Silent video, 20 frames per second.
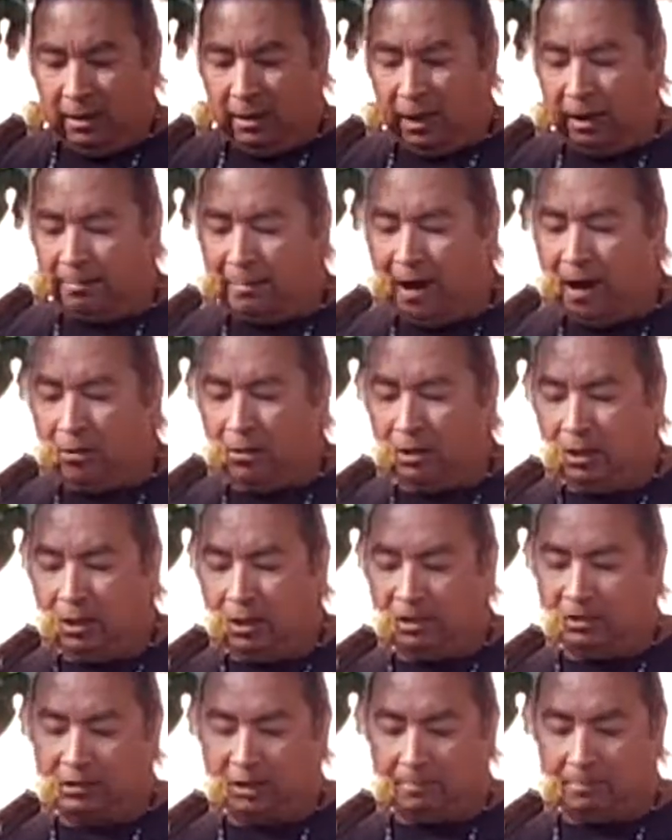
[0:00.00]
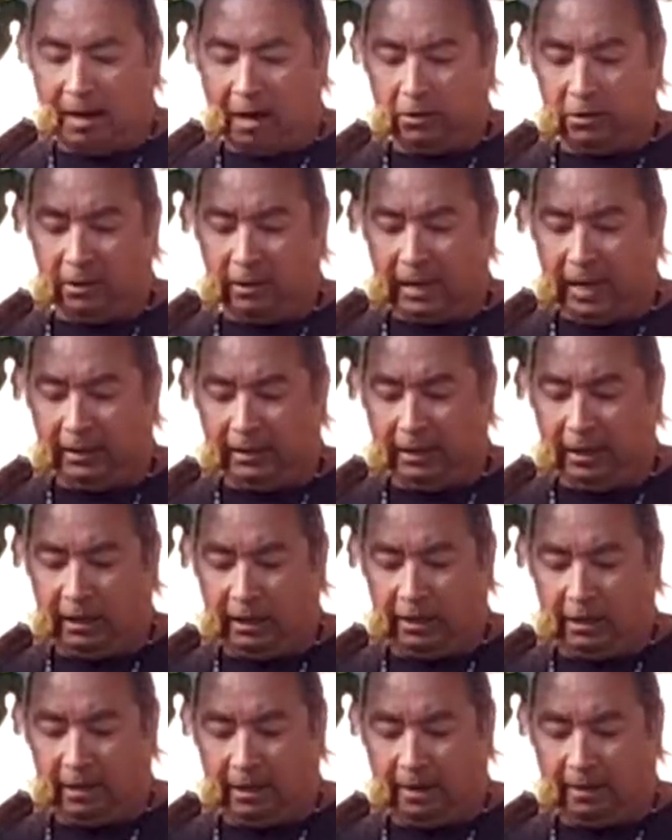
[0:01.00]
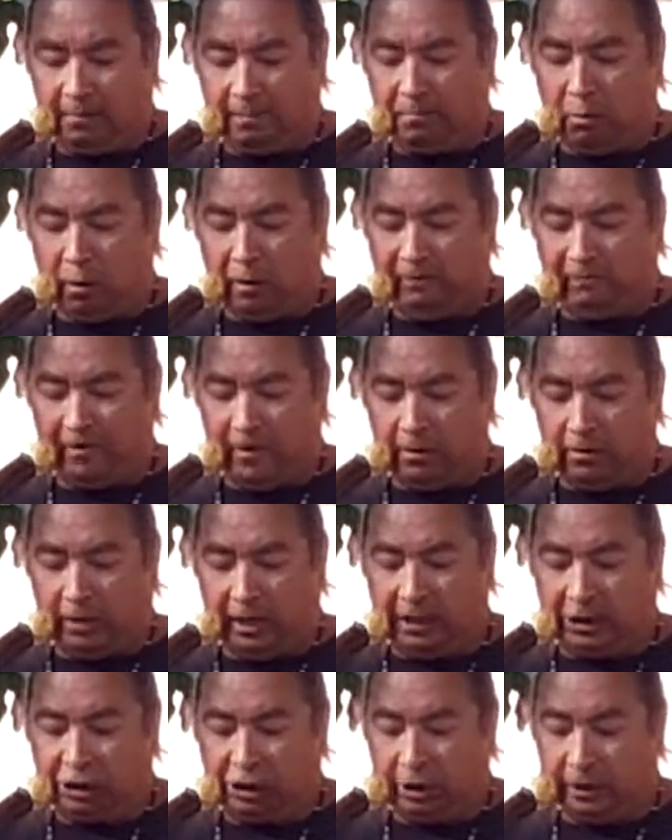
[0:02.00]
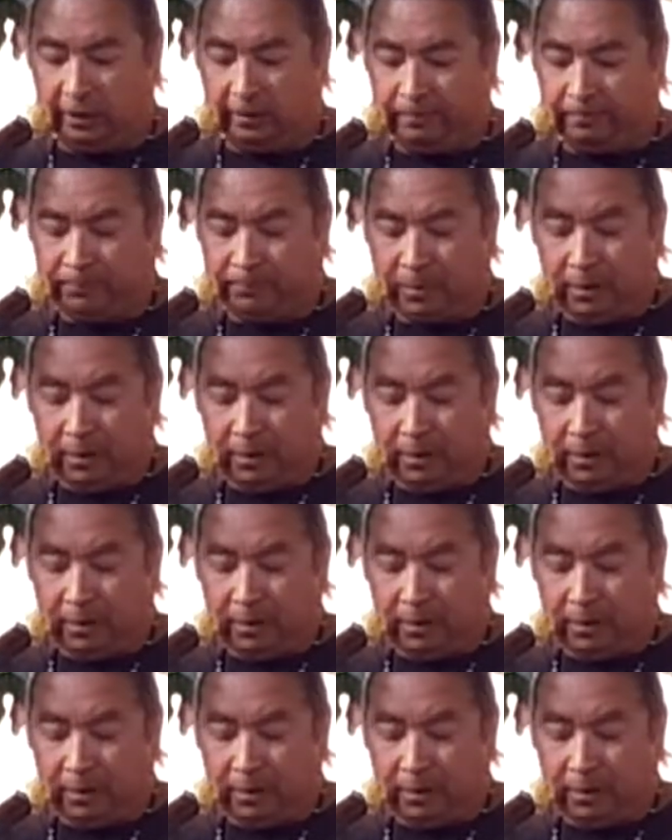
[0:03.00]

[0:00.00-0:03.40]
About us, about the Lightning Boy Foundation,